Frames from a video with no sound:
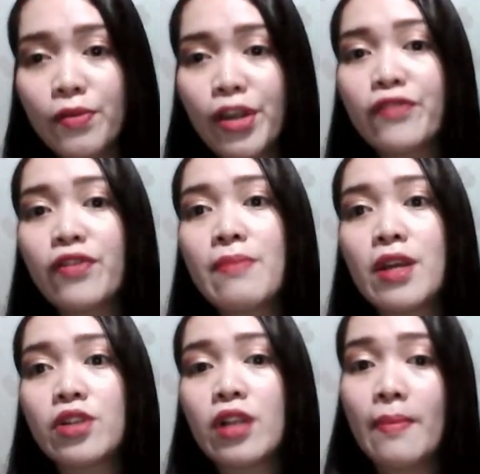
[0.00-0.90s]

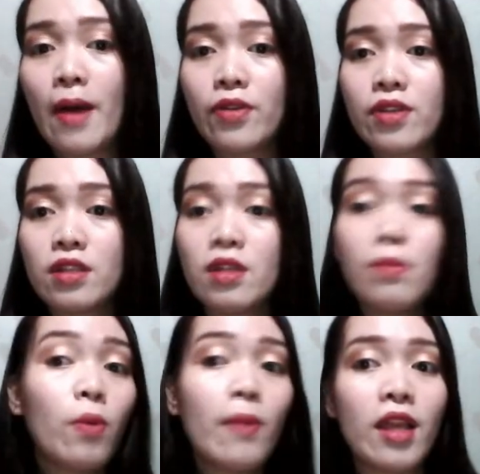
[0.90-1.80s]
information about the
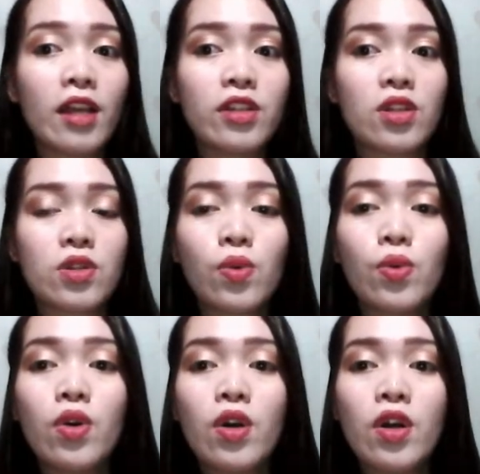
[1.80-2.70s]
Mobile Legends,
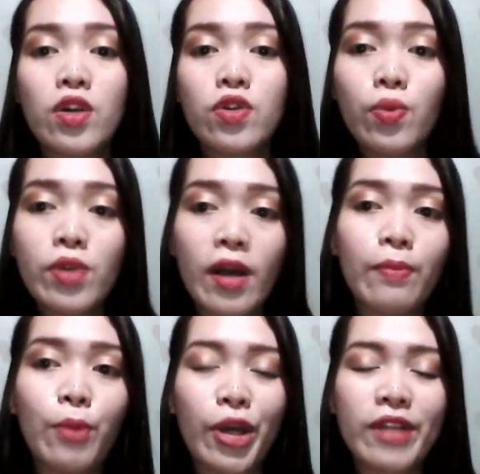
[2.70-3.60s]
so you would
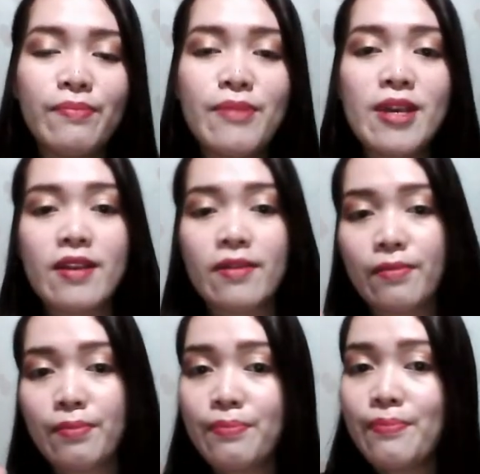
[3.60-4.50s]
avoid
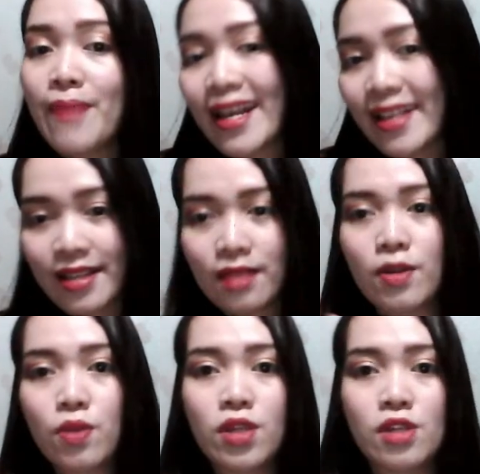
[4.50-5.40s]
being biased
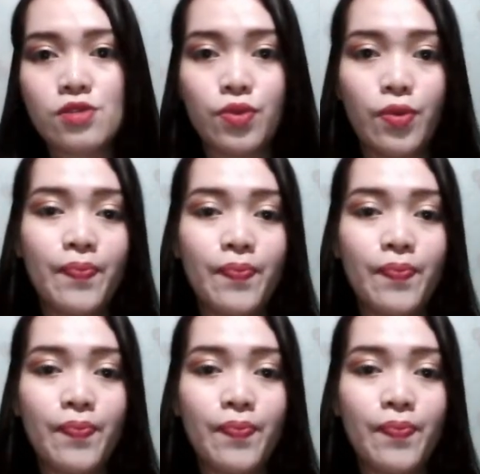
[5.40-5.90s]
between the 2